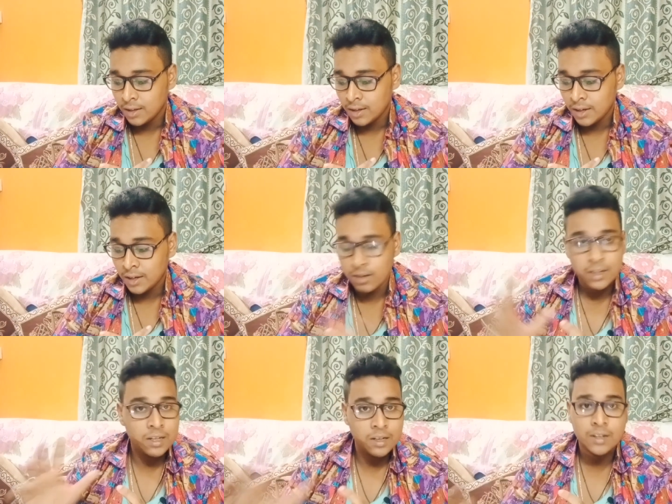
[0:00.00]
and
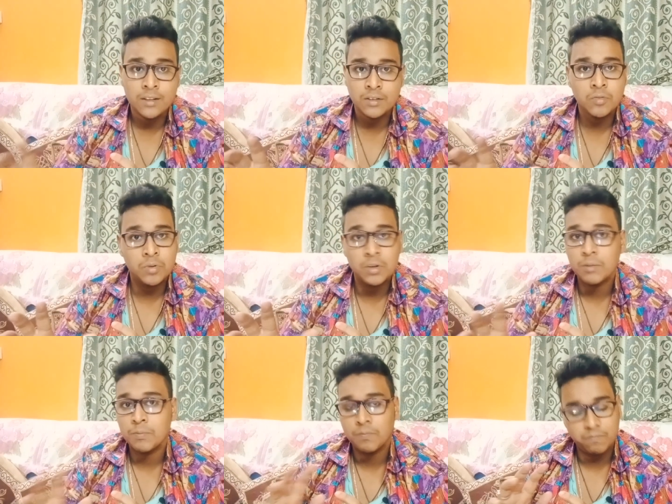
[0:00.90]
he does the work
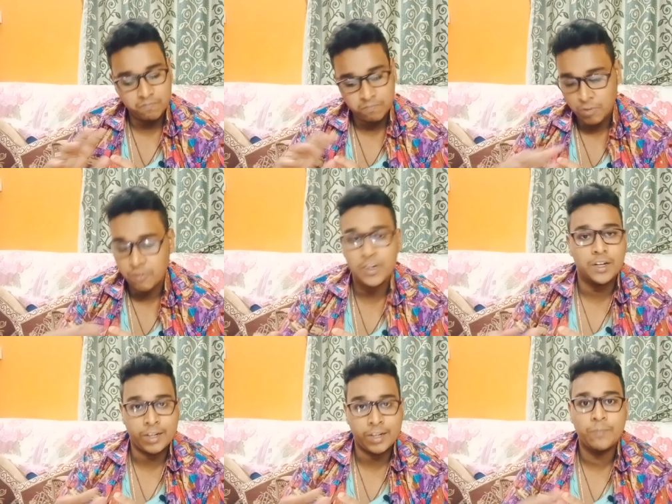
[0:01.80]
perfectly.